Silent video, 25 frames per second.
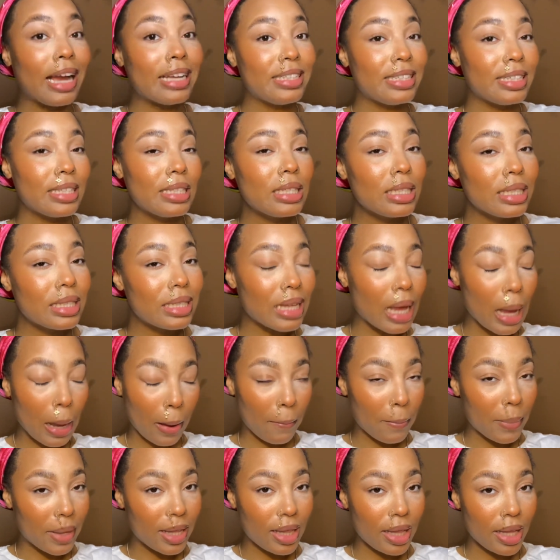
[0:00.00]
did the sock
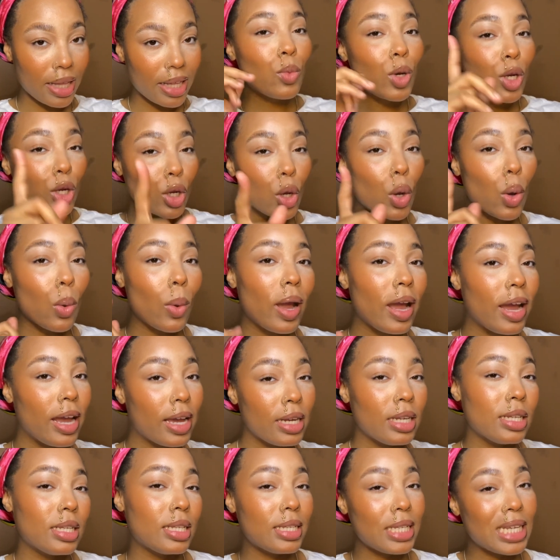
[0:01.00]
method. If you want to go ahead
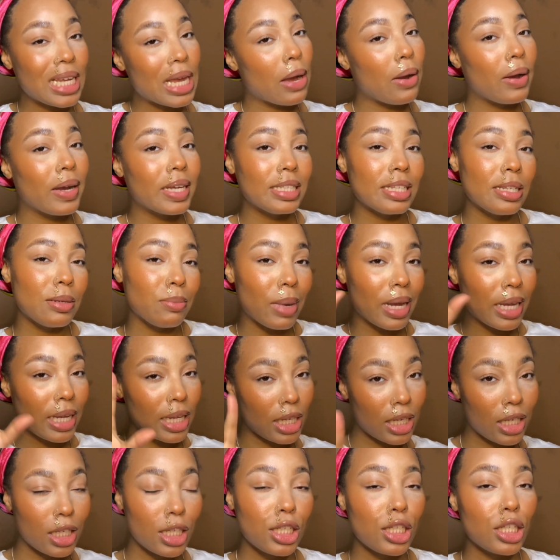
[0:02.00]
and see how I did my
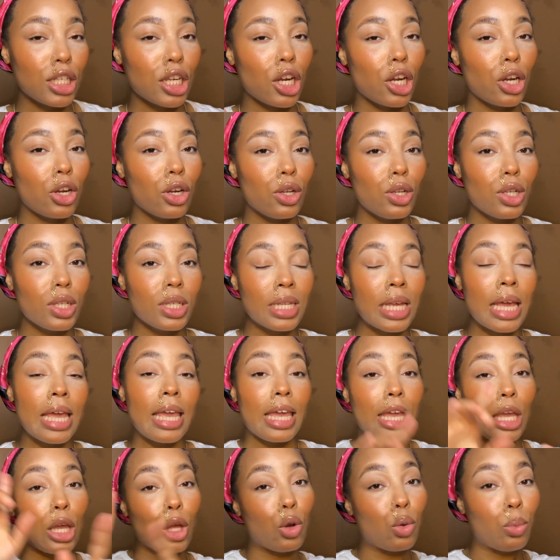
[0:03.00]
heatless curls,
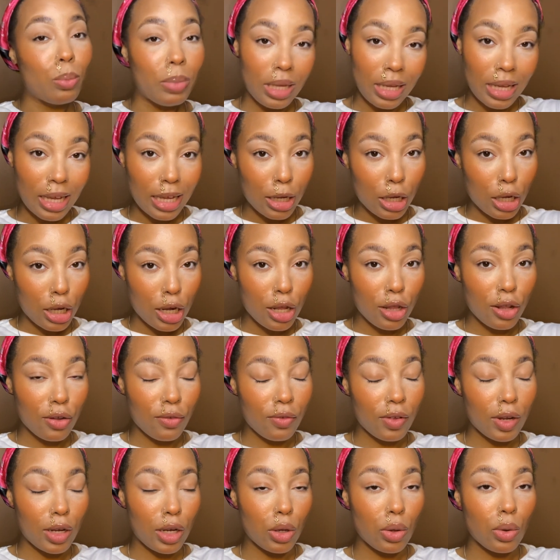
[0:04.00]
it'll be in another
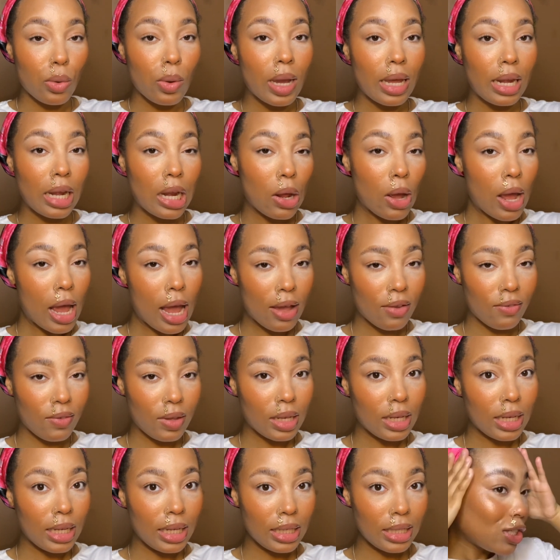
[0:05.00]
video and I'll have it
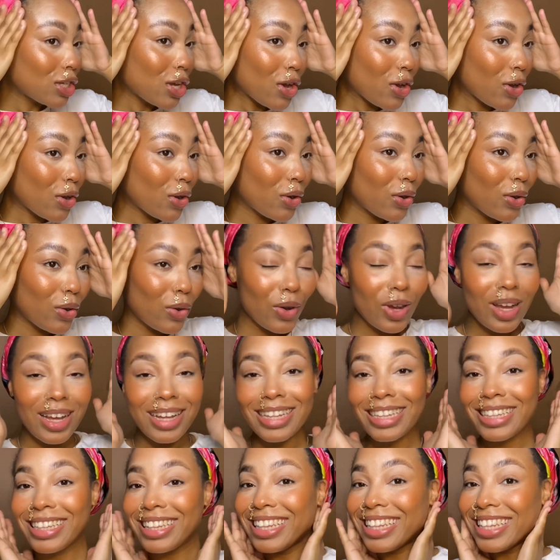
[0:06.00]
linked. So
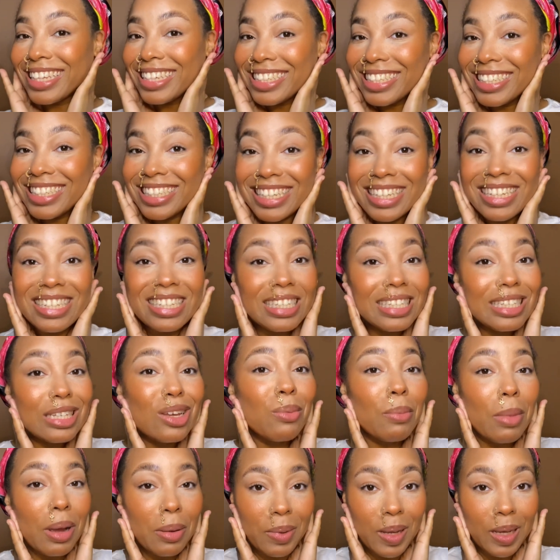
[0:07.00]
this is
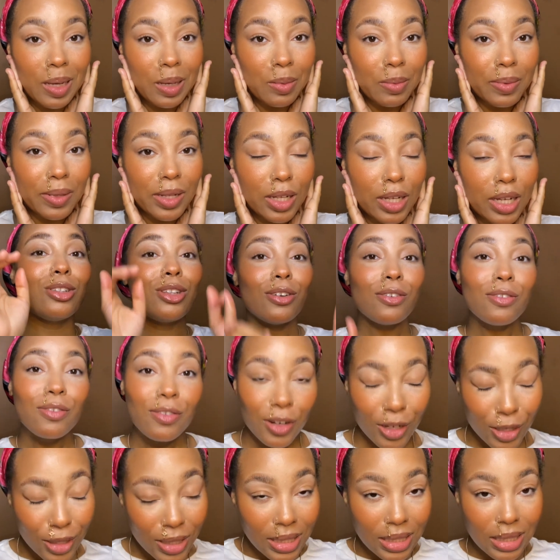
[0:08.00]
my makeup look. The
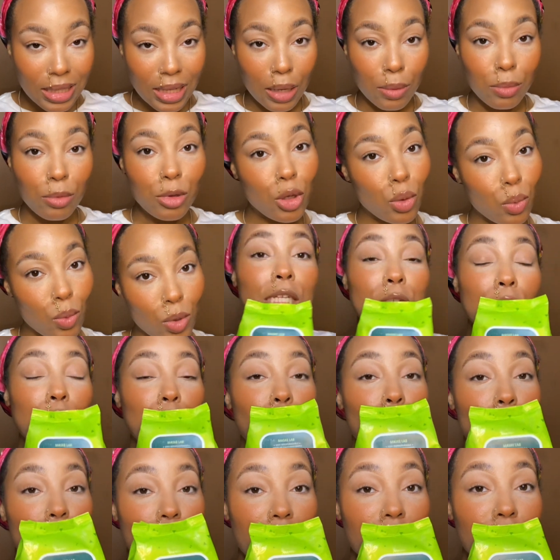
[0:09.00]
first step you want
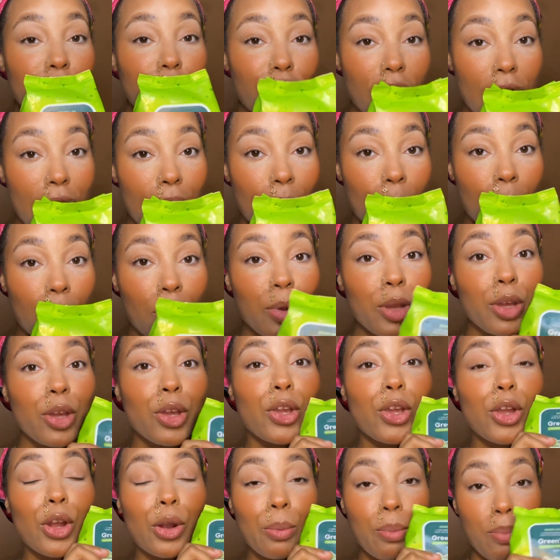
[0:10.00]
to grab
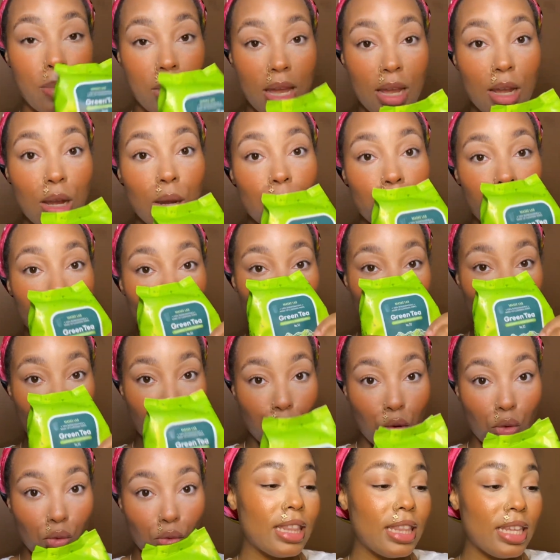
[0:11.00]
your makeup
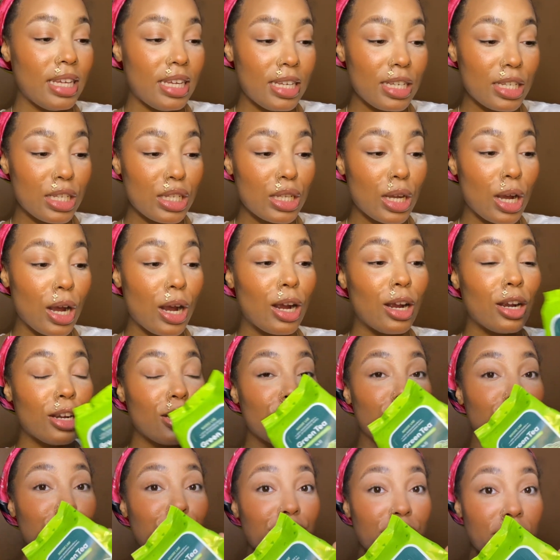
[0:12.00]
remover. These are
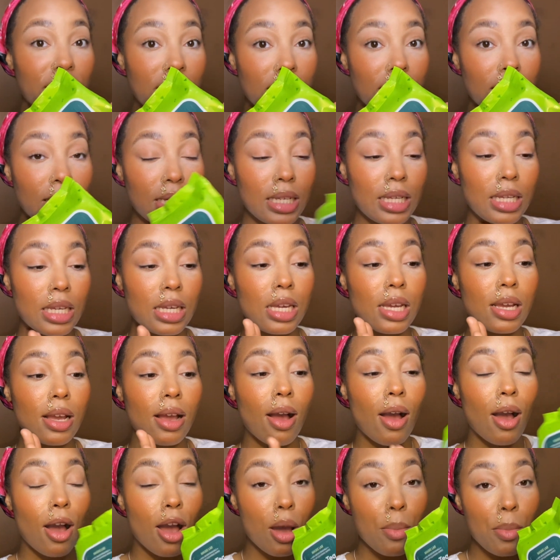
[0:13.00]
green tea
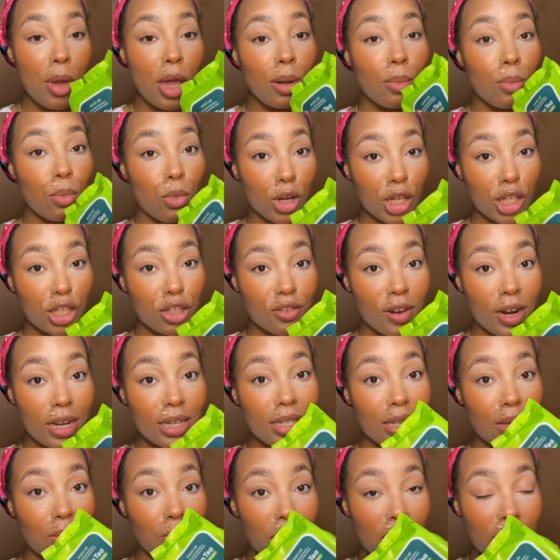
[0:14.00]
calm and
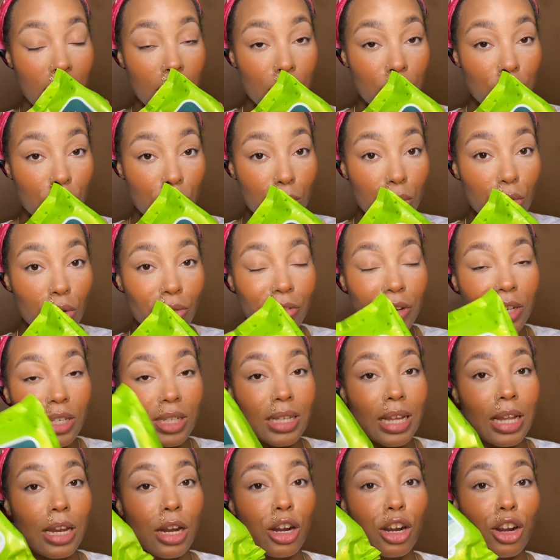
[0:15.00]
moisturizing makeup removers
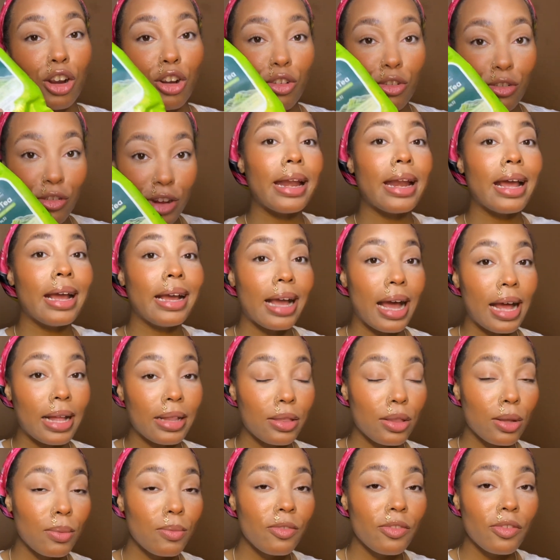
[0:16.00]
that are Korean. I got
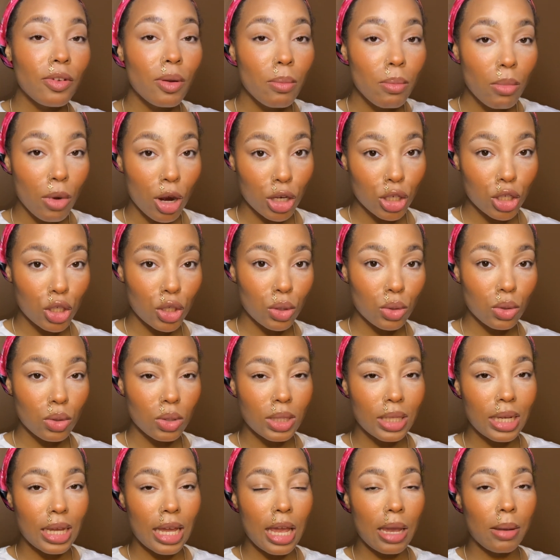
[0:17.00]
them from Marshalls.
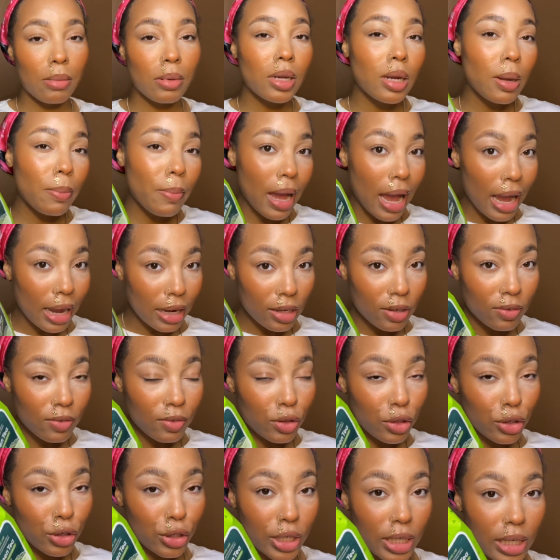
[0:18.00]
It came in a pack of
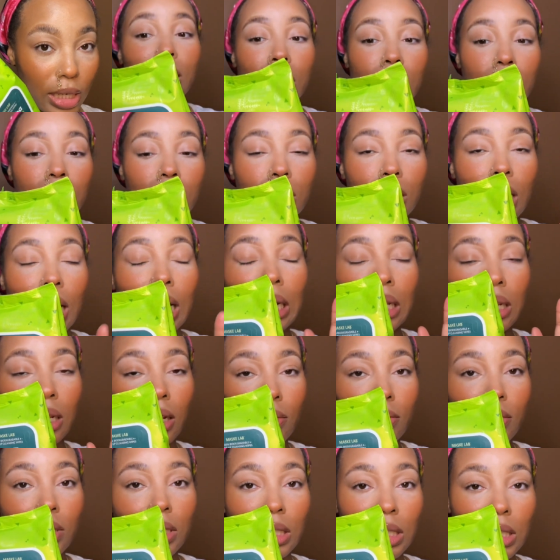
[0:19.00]
3. I love
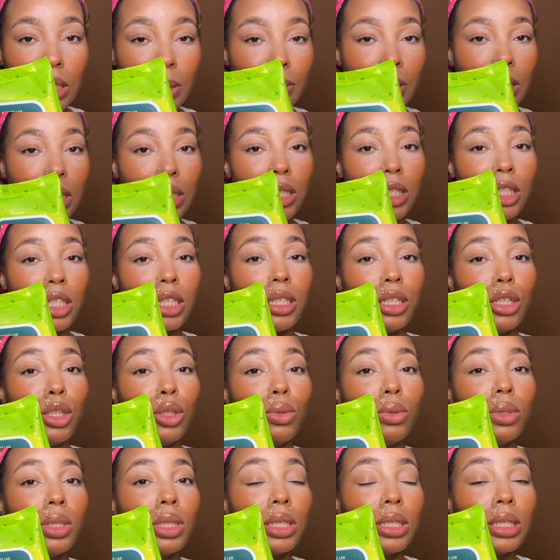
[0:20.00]
this because it
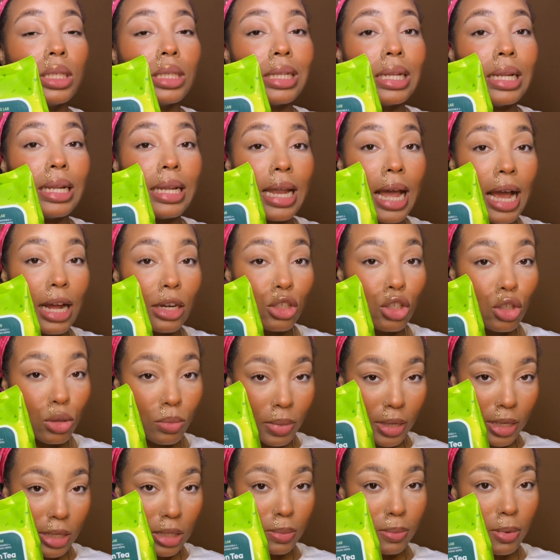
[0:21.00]
uses natural
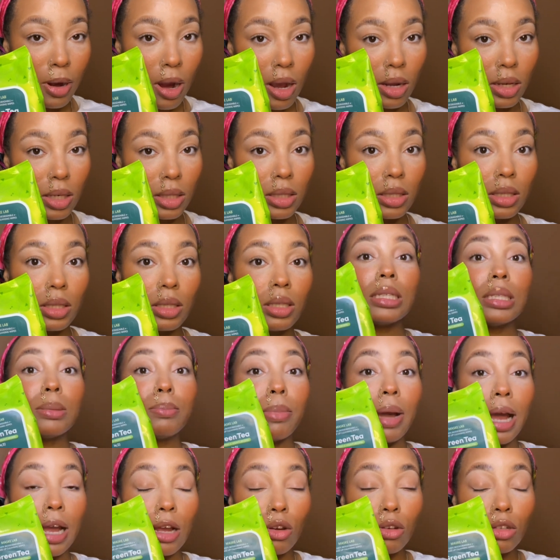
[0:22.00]
based products. It's
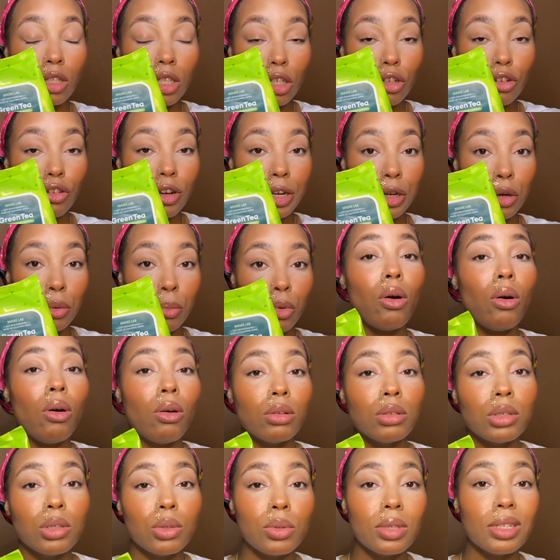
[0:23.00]
biodegradable,
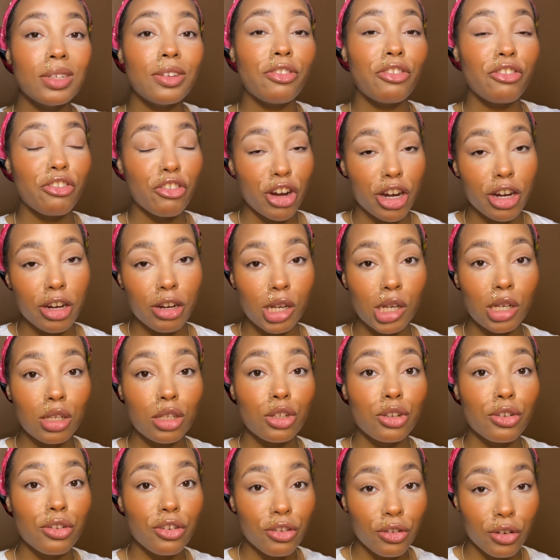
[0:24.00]
also is fragrance
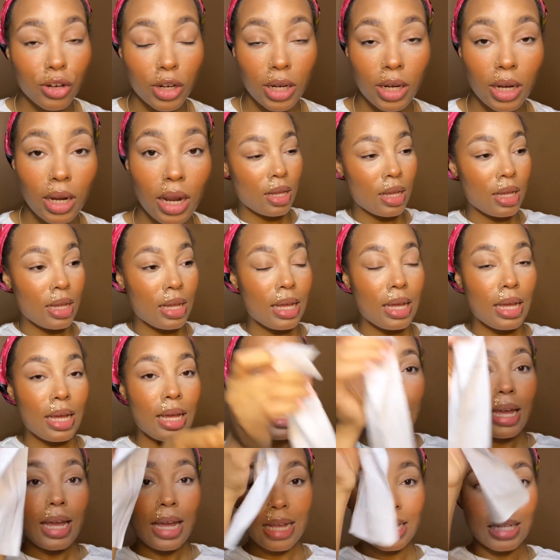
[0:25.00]
free.
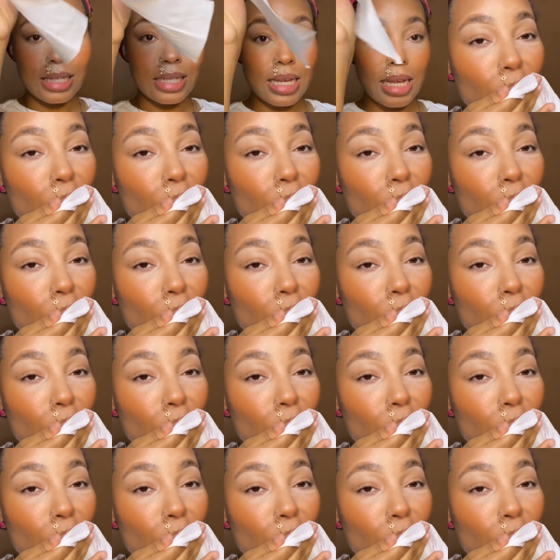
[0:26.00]
And